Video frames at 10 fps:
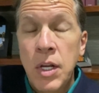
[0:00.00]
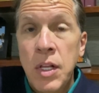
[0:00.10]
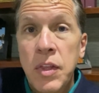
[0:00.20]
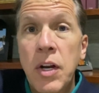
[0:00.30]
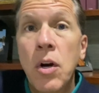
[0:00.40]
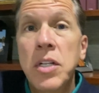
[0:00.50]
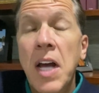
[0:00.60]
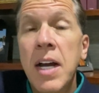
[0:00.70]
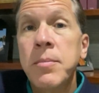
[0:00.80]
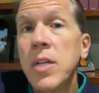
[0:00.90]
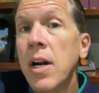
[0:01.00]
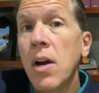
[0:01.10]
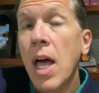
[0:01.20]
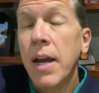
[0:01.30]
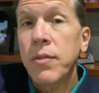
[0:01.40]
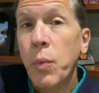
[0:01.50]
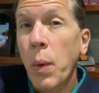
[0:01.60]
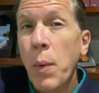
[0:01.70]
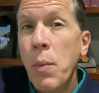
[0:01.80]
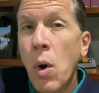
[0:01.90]
There are times in our lives where
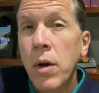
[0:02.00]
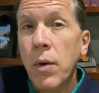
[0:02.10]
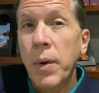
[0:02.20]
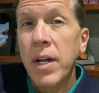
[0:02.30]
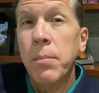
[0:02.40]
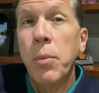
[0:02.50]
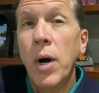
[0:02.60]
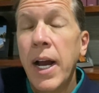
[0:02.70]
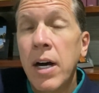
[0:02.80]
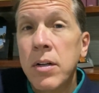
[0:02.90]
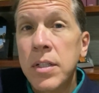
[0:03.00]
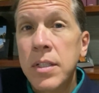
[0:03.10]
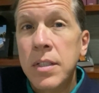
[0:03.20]
we walk around proud,